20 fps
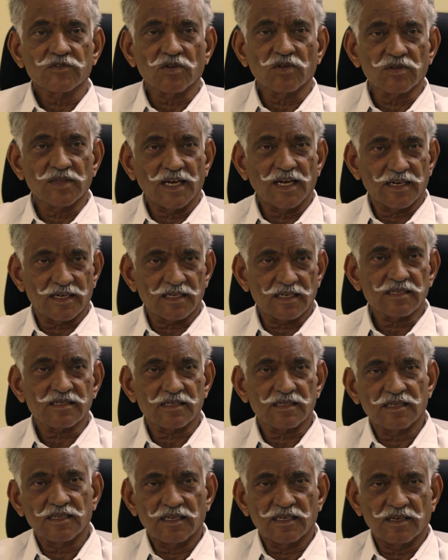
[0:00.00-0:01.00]
So that is
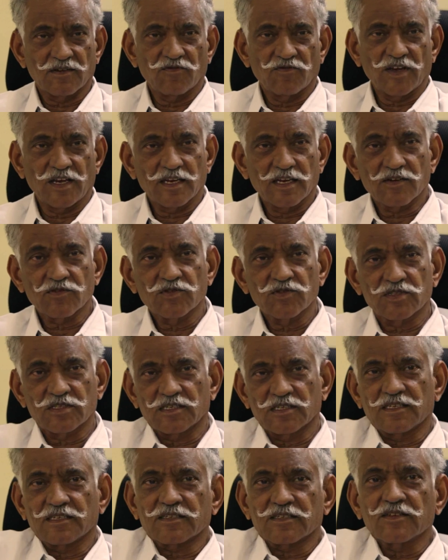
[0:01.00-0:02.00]
the way in which
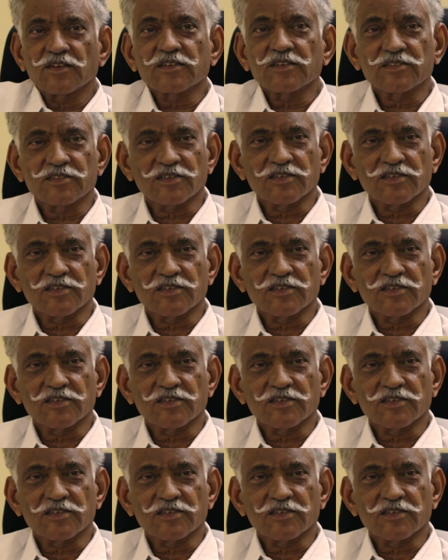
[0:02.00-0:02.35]
it is going to